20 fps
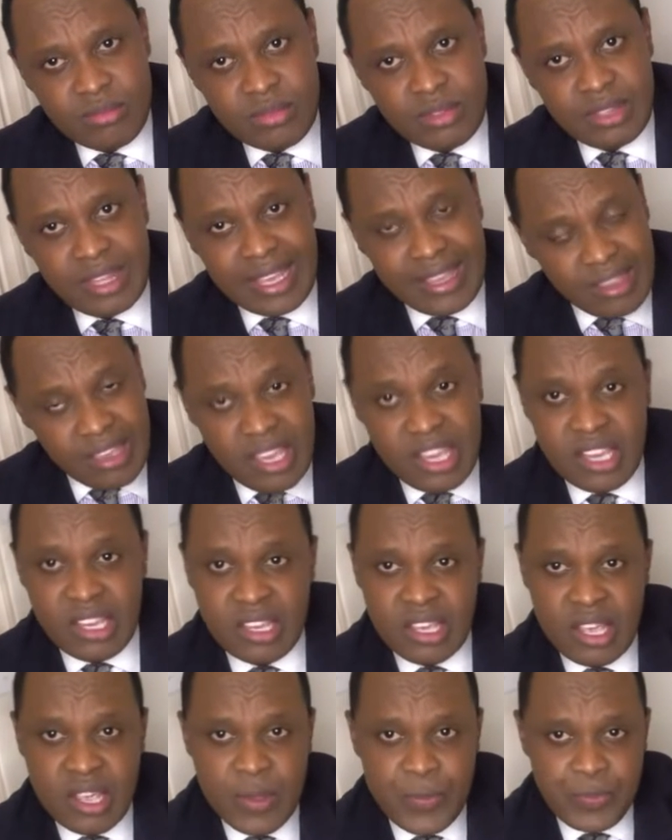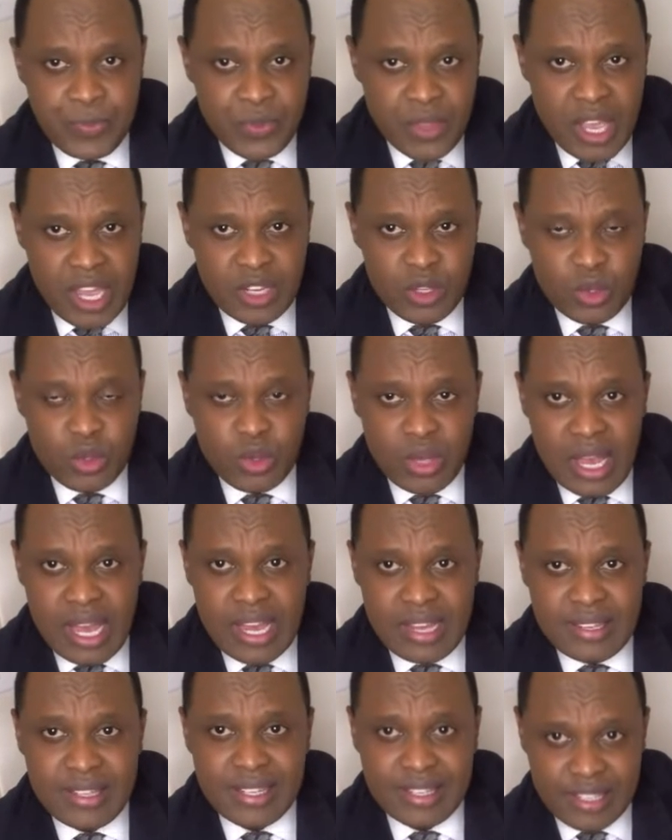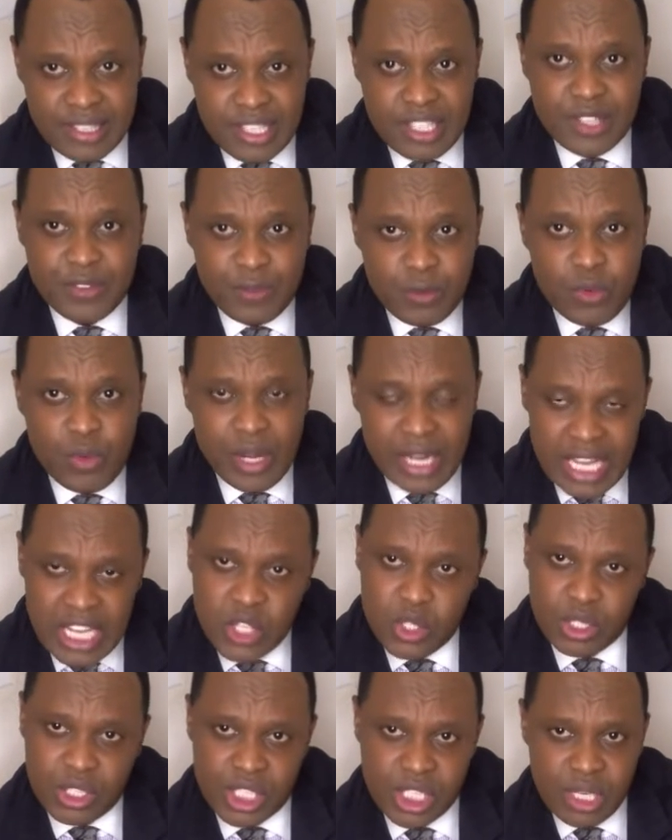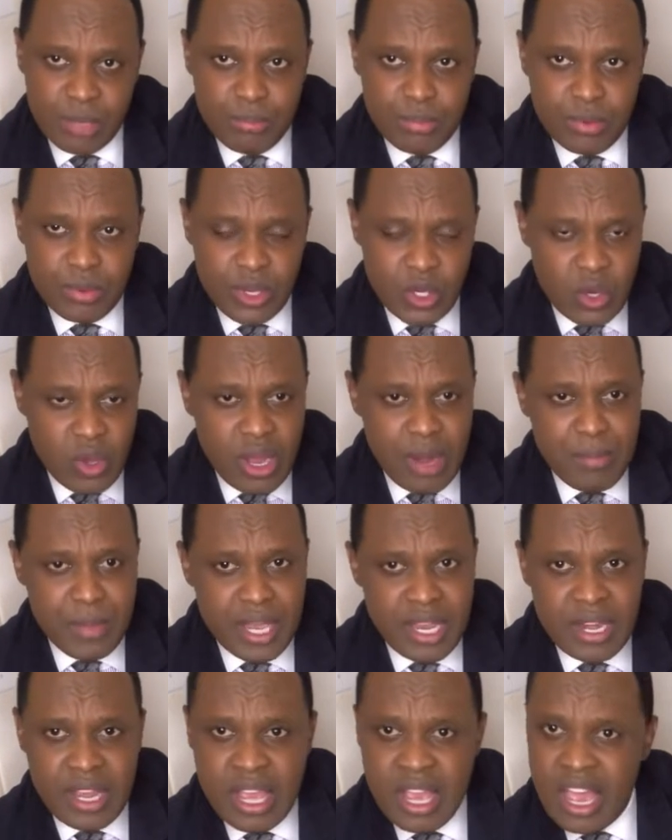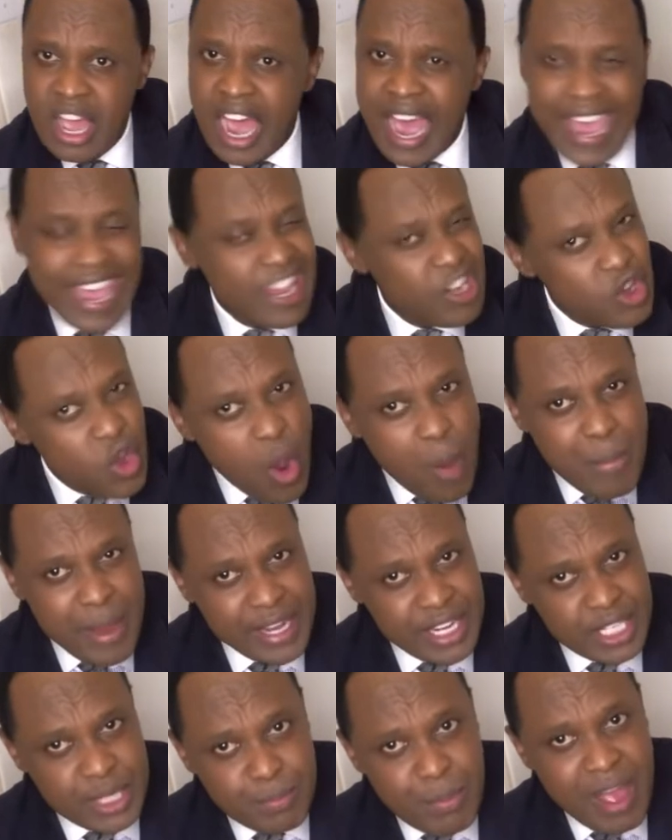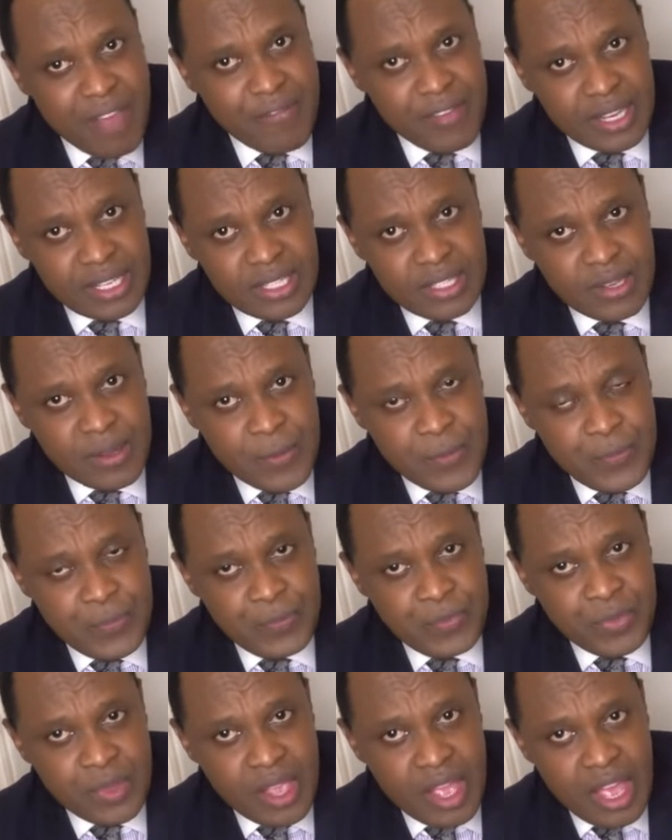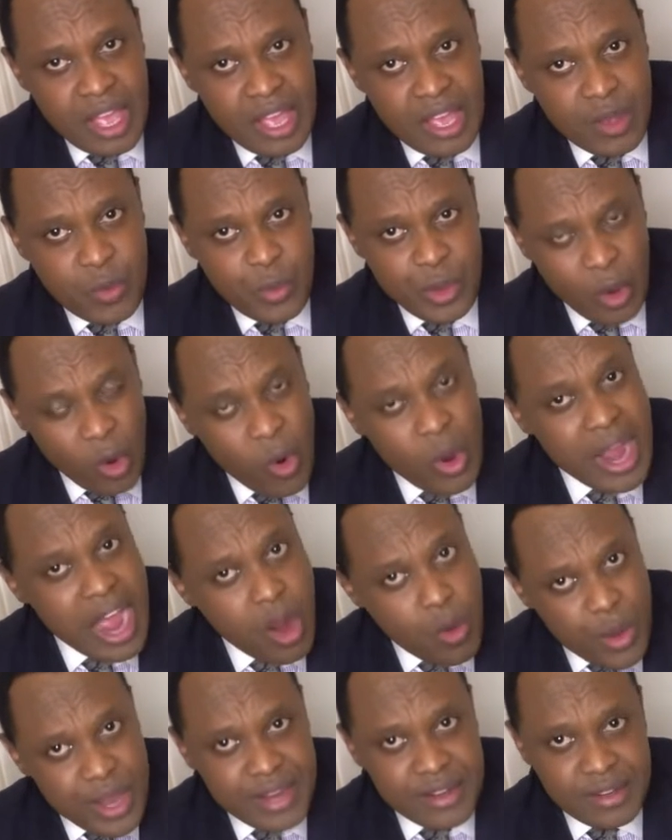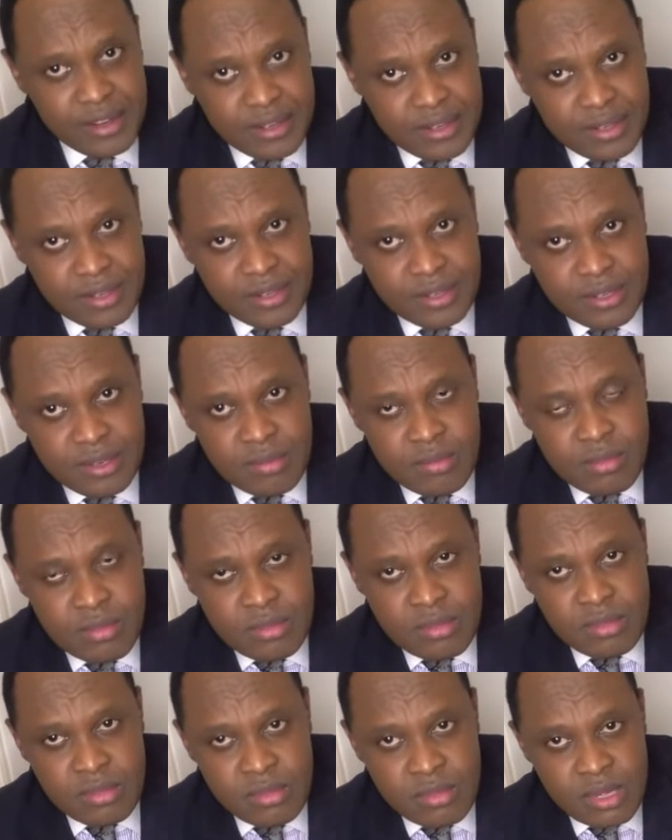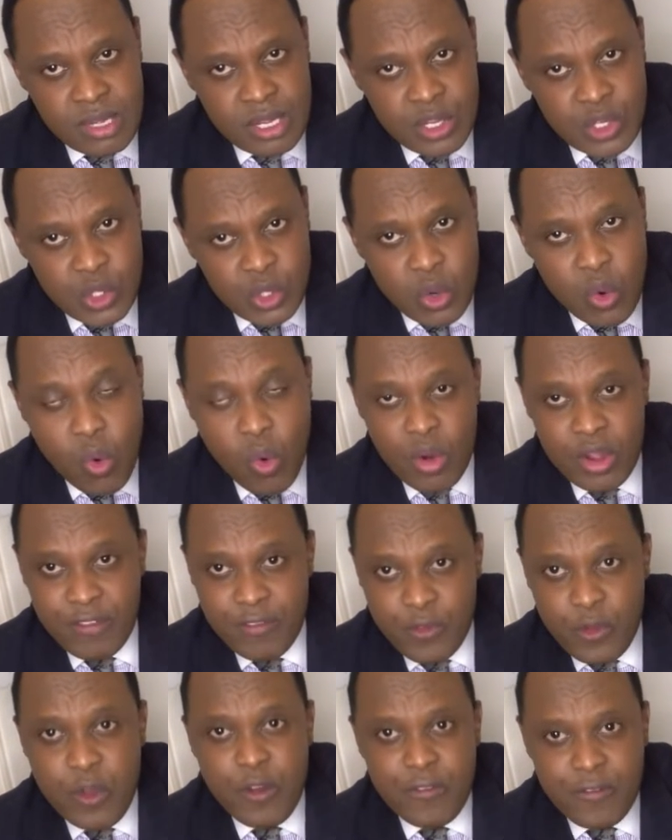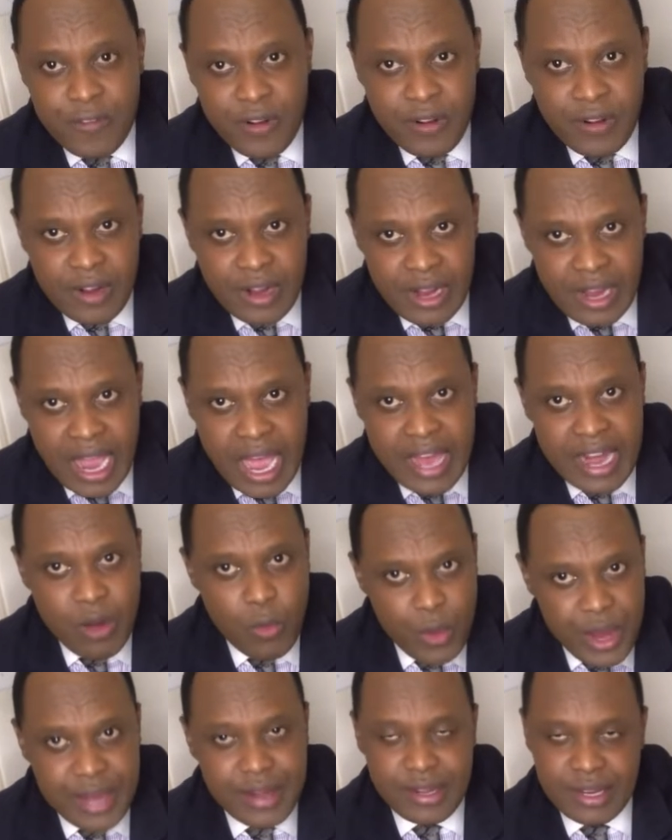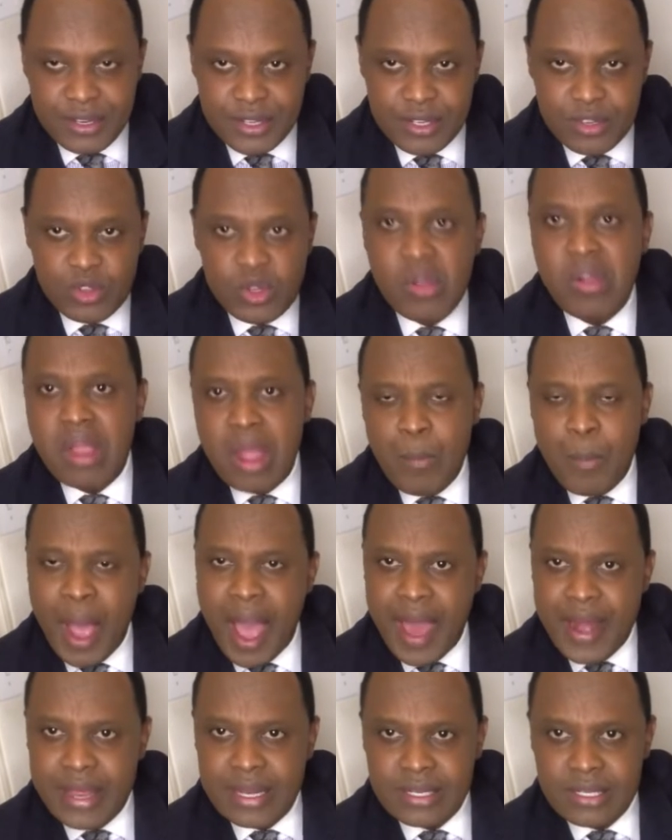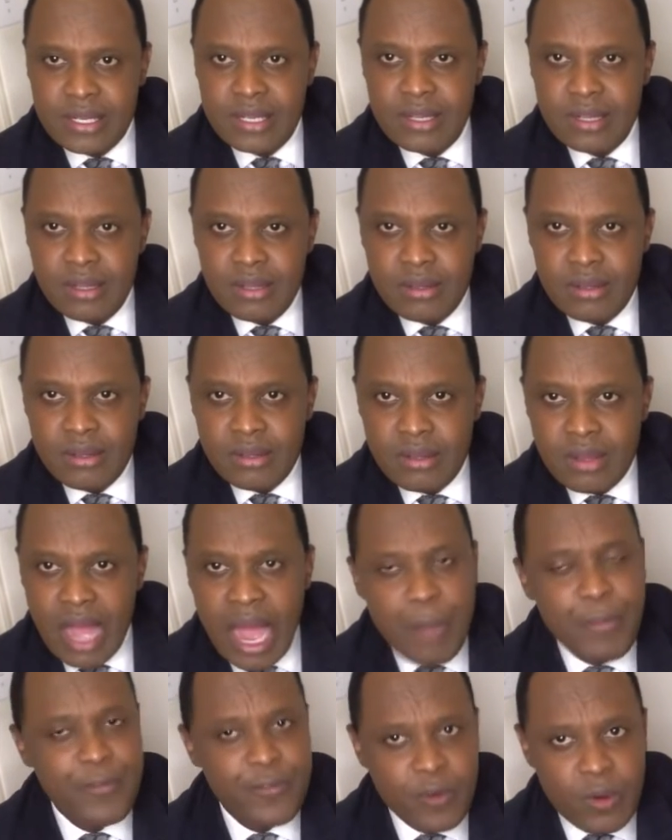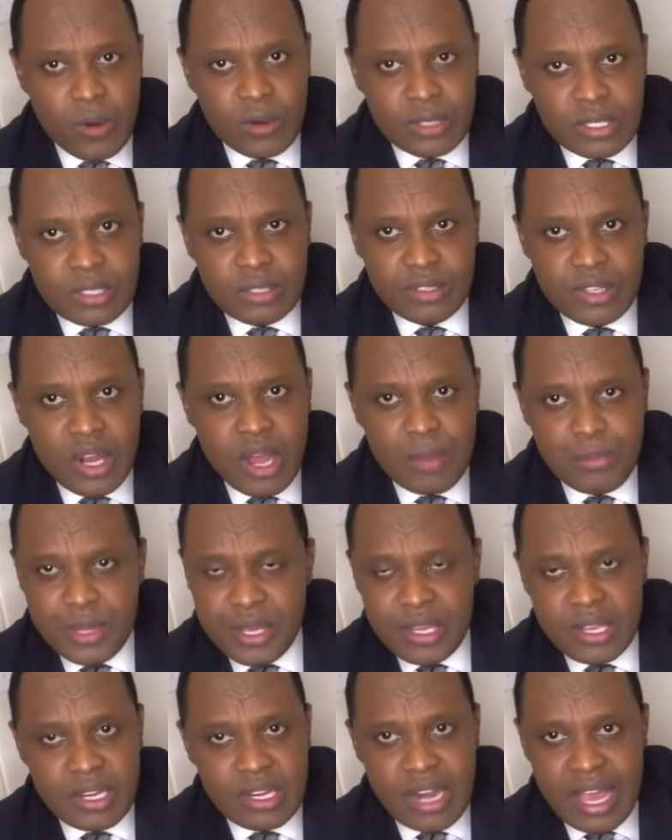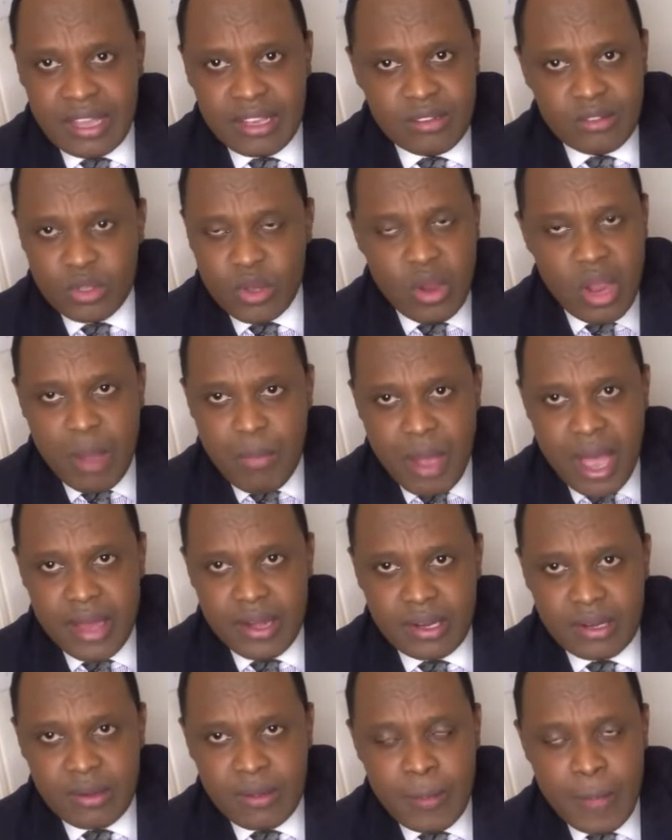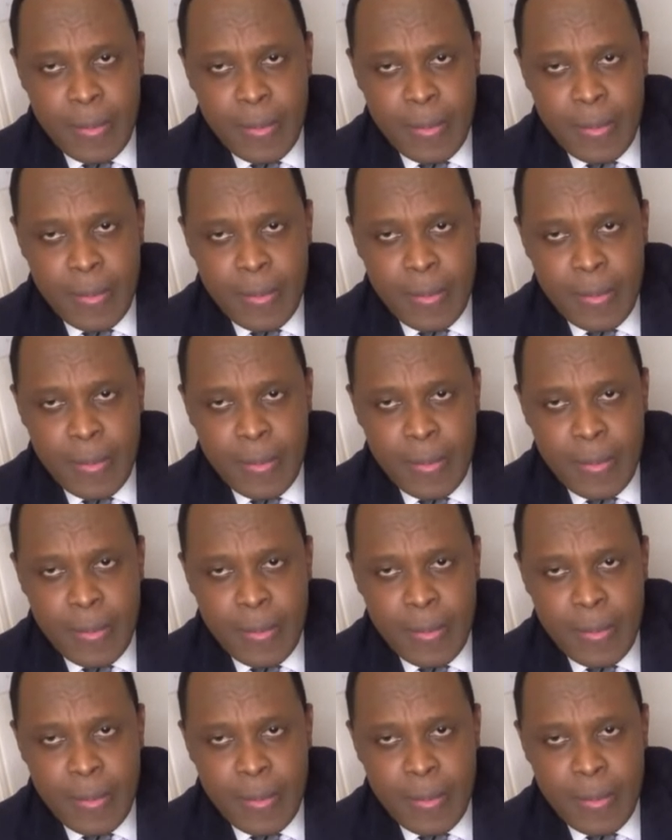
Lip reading: the key to a successful relationship. You know what I mean? Ain't nobody is perfect. We all got weaknesses. So if you've got a weakness, talk about it up front. You know what I mean? Like, talk about it.